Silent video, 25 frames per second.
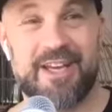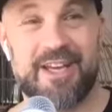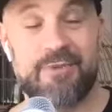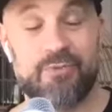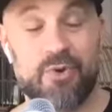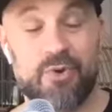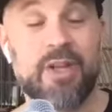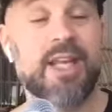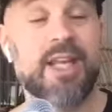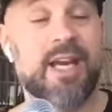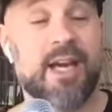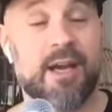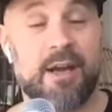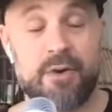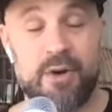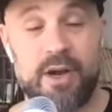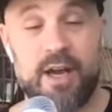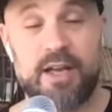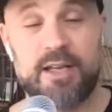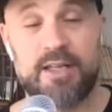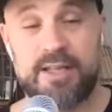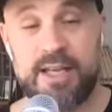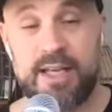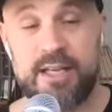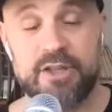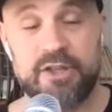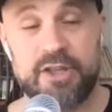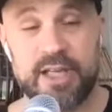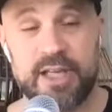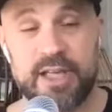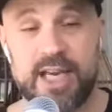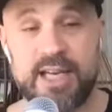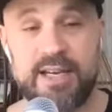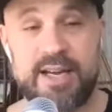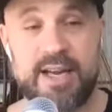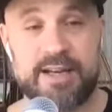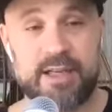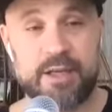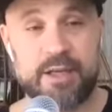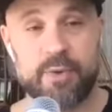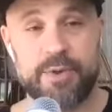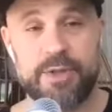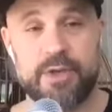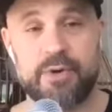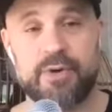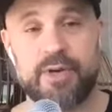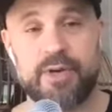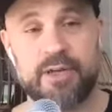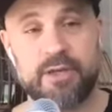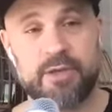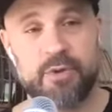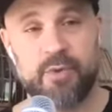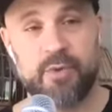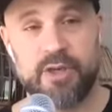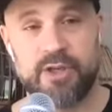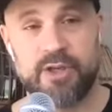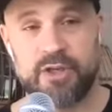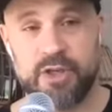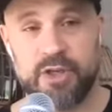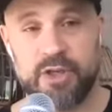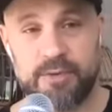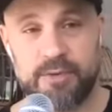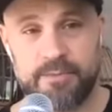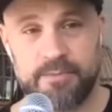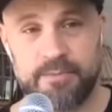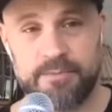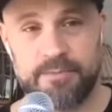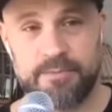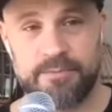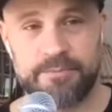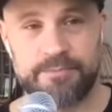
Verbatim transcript: really essentially connecting with your intuition.